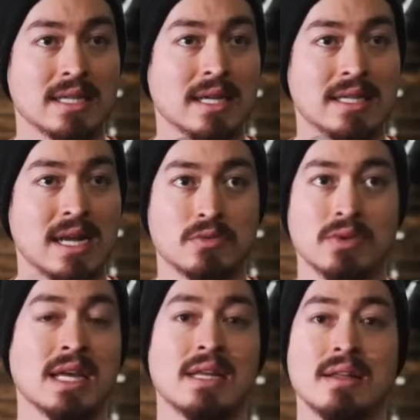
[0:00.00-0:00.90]
It, it's
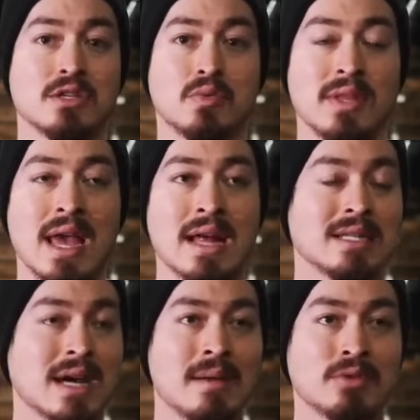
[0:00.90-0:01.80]
ridiculous. We're in the end
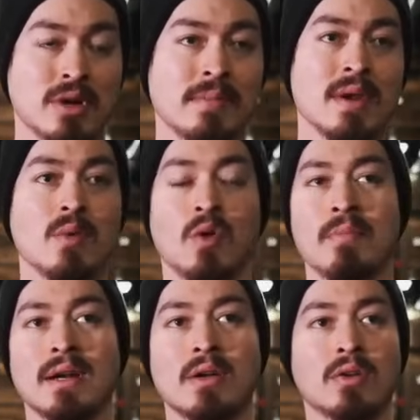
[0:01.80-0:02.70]
times, right? Where
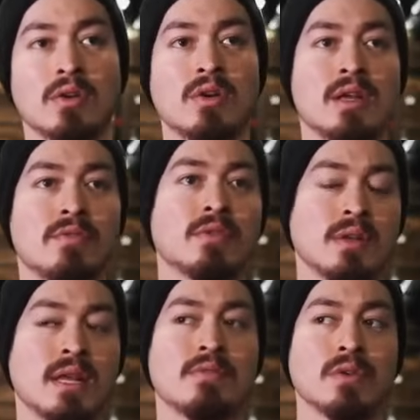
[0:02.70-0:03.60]
men call good evil
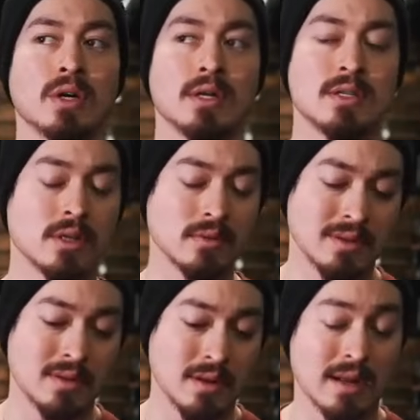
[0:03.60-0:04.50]
and evil good. So
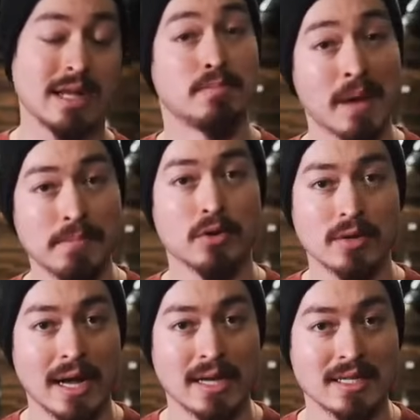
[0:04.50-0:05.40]
it's biblical,
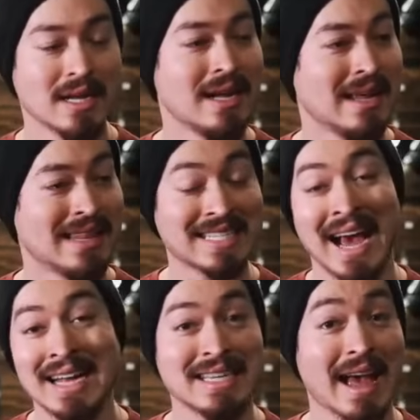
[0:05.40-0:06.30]
guys. This
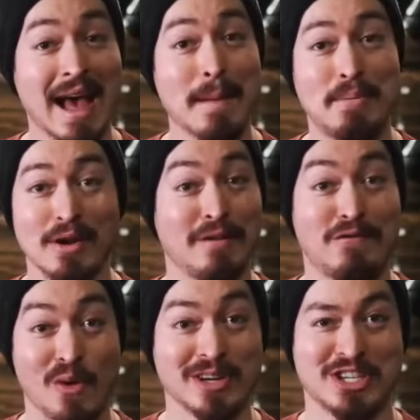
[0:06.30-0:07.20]
has to happen,
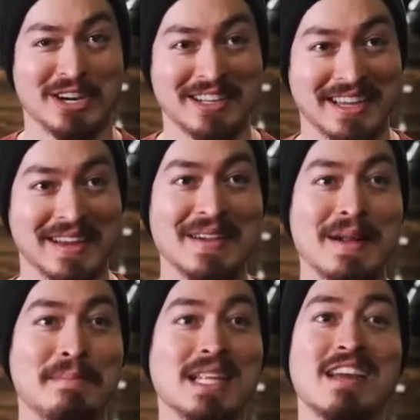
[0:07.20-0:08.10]
unfortunately.
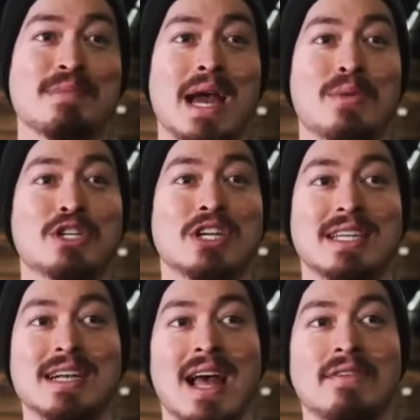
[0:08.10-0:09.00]
Believe me, I wish it
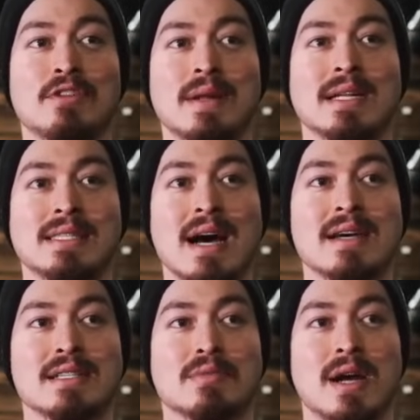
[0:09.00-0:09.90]
didn't have to, but it
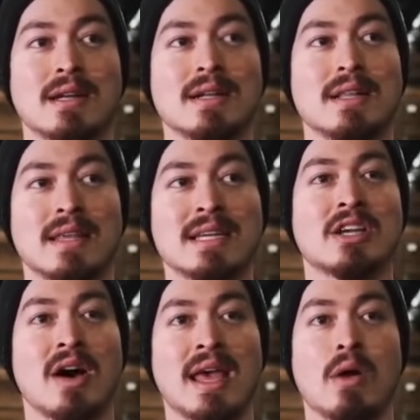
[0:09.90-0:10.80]
does, right? Things
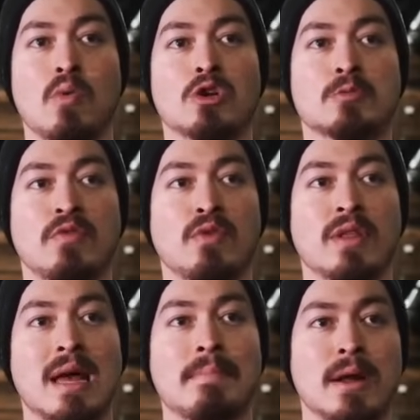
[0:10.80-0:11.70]
got to get worse before
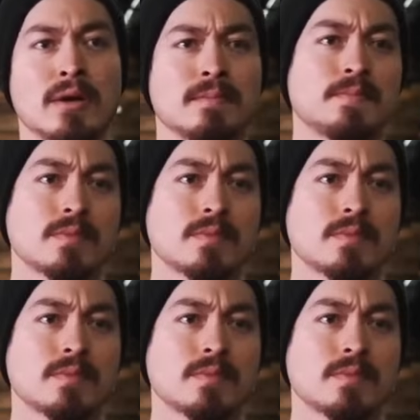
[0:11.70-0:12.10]
they get better.